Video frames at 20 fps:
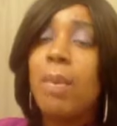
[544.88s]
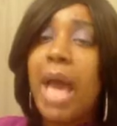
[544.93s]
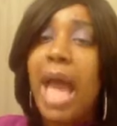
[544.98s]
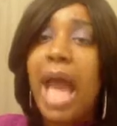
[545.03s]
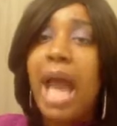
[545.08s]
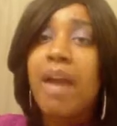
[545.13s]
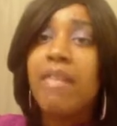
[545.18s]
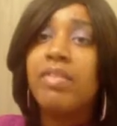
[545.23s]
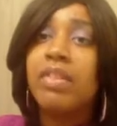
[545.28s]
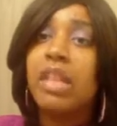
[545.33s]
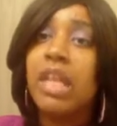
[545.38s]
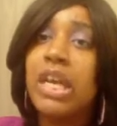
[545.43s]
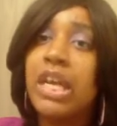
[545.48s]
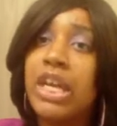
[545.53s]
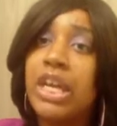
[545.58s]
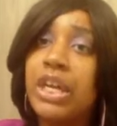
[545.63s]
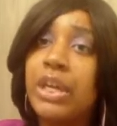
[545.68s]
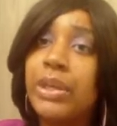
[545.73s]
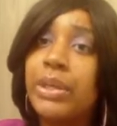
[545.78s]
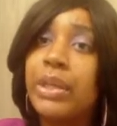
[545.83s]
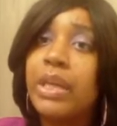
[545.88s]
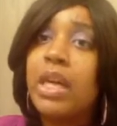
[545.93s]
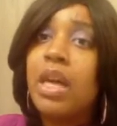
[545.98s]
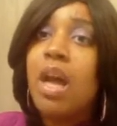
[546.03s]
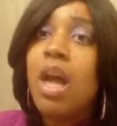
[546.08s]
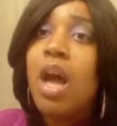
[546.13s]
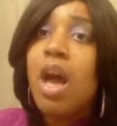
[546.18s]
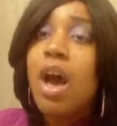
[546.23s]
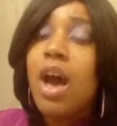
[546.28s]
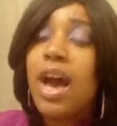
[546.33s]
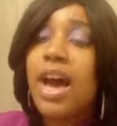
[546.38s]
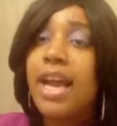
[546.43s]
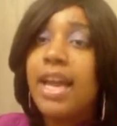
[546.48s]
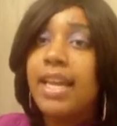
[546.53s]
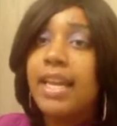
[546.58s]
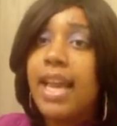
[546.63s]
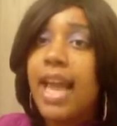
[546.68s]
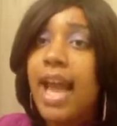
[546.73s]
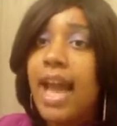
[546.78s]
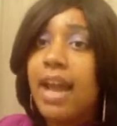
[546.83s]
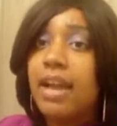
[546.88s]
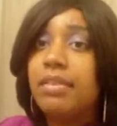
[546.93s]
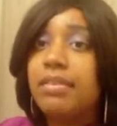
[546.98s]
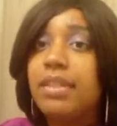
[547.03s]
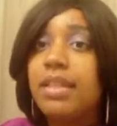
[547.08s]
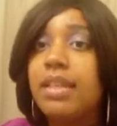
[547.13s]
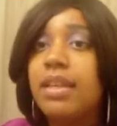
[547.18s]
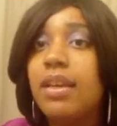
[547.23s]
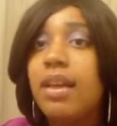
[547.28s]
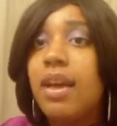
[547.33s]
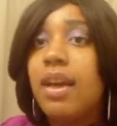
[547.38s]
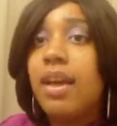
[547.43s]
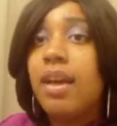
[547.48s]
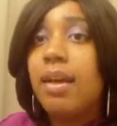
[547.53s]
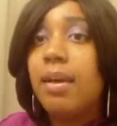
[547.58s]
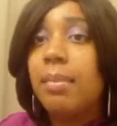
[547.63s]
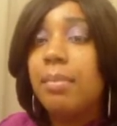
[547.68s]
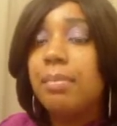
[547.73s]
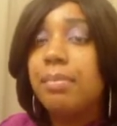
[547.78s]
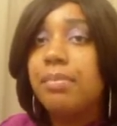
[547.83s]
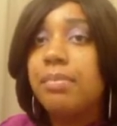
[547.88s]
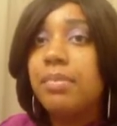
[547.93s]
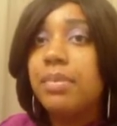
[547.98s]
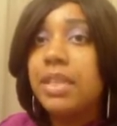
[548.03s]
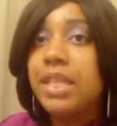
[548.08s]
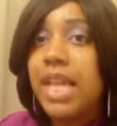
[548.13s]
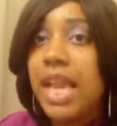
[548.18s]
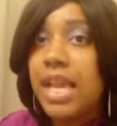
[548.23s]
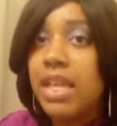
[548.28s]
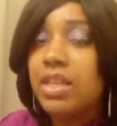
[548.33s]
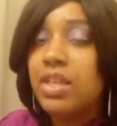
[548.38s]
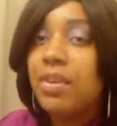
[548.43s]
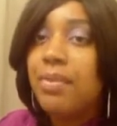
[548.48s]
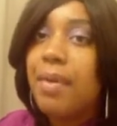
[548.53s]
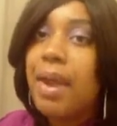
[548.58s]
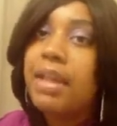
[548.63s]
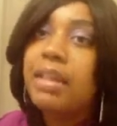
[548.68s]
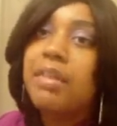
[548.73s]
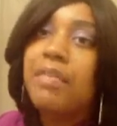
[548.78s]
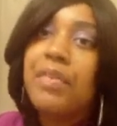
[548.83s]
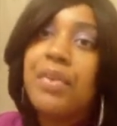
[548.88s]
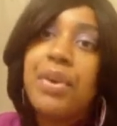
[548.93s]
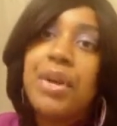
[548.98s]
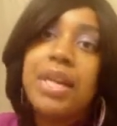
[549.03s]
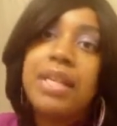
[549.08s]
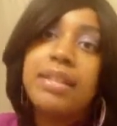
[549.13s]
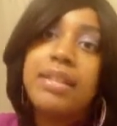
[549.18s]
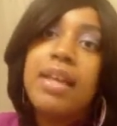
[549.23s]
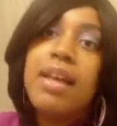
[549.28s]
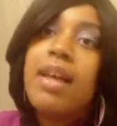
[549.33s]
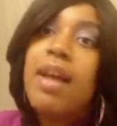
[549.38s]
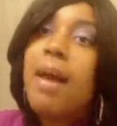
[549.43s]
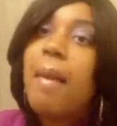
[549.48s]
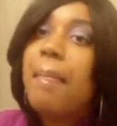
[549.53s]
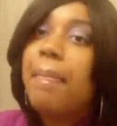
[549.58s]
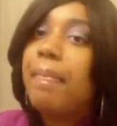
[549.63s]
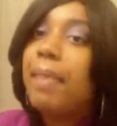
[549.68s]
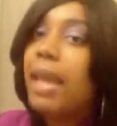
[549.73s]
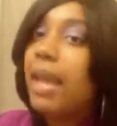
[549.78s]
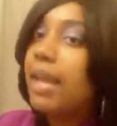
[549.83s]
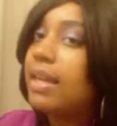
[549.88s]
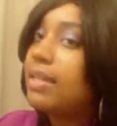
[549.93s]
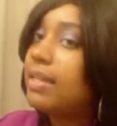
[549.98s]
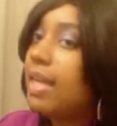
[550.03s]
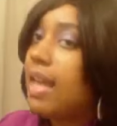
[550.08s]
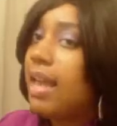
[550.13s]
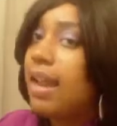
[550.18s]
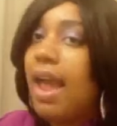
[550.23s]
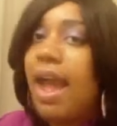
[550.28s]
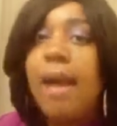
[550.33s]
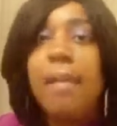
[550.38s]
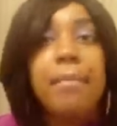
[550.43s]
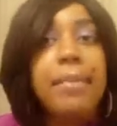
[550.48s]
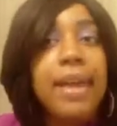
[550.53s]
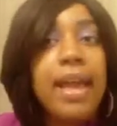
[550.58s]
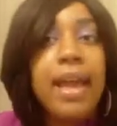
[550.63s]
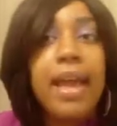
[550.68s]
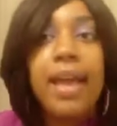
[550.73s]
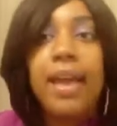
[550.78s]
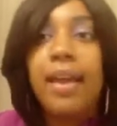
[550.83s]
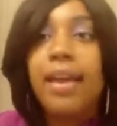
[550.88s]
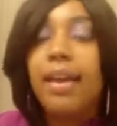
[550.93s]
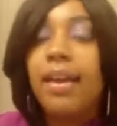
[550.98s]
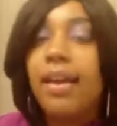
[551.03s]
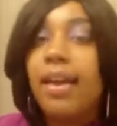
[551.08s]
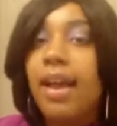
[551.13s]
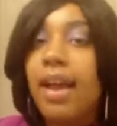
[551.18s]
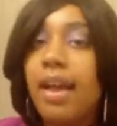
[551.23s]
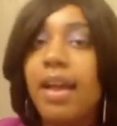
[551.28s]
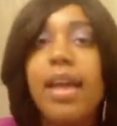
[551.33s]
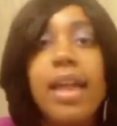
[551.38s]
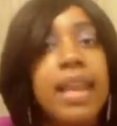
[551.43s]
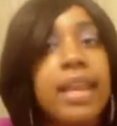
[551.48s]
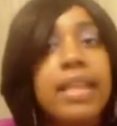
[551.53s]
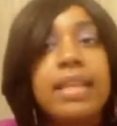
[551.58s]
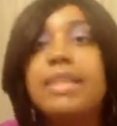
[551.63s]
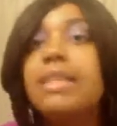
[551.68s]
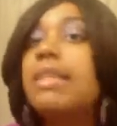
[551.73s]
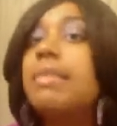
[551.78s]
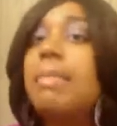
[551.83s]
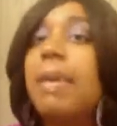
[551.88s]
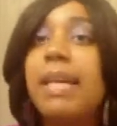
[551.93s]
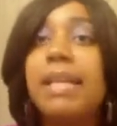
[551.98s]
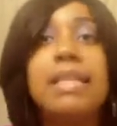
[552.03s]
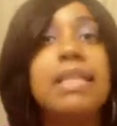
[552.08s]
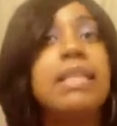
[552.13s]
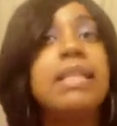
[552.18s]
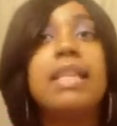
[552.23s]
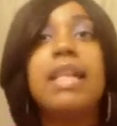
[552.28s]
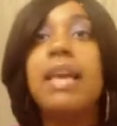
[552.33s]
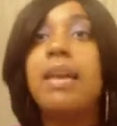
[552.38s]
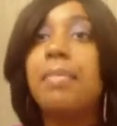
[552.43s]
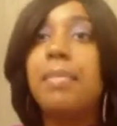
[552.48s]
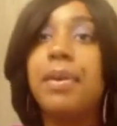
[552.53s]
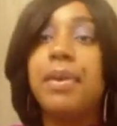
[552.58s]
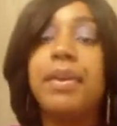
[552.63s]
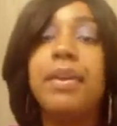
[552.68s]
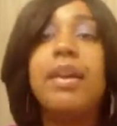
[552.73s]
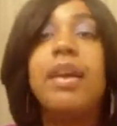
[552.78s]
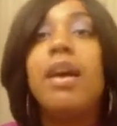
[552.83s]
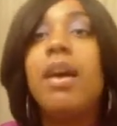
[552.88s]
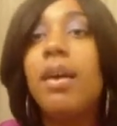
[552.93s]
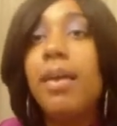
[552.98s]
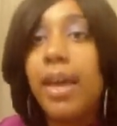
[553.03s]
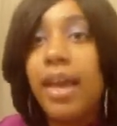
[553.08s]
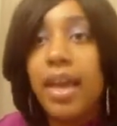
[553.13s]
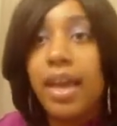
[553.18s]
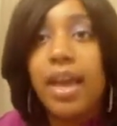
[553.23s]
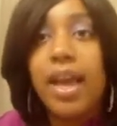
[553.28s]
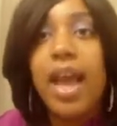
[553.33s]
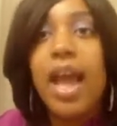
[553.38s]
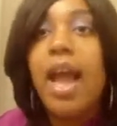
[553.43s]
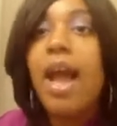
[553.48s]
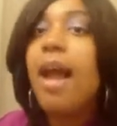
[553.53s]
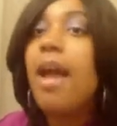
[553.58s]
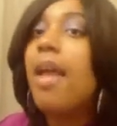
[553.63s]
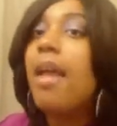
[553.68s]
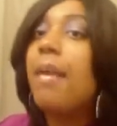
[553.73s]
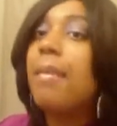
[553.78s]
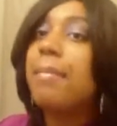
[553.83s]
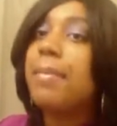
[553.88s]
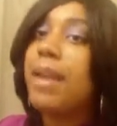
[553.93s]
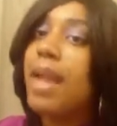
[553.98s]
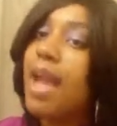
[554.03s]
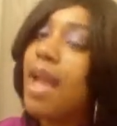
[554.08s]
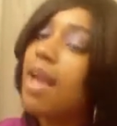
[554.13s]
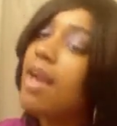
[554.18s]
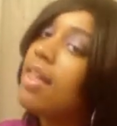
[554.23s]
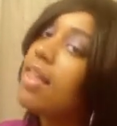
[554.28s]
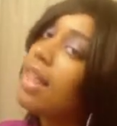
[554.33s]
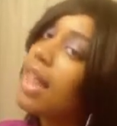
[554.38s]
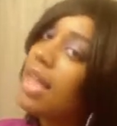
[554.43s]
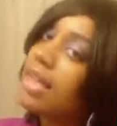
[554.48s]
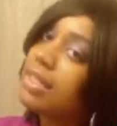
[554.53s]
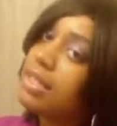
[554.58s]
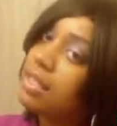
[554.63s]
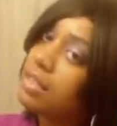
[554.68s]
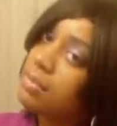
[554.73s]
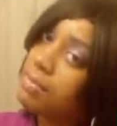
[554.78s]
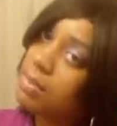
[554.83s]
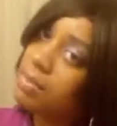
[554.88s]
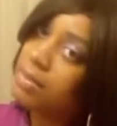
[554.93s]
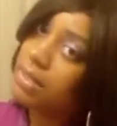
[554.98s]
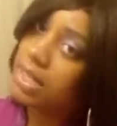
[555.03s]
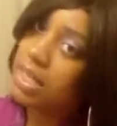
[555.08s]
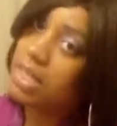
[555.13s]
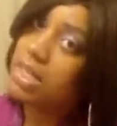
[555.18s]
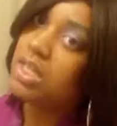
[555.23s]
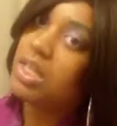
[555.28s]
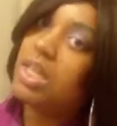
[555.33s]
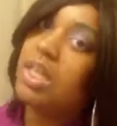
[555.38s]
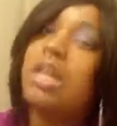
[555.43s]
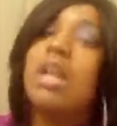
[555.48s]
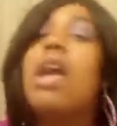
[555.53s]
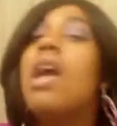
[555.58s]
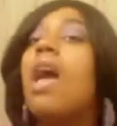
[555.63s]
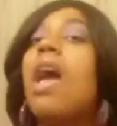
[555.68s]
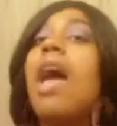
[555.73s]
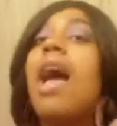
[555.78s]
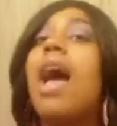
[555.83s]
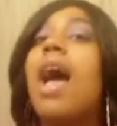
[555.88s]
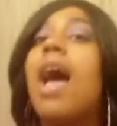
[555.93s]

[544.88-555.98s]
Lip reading: on what I've learned on how to change correct. Of course, like I said, I'm not, and this is my disclaimer, okay? I am not a licensed beautician.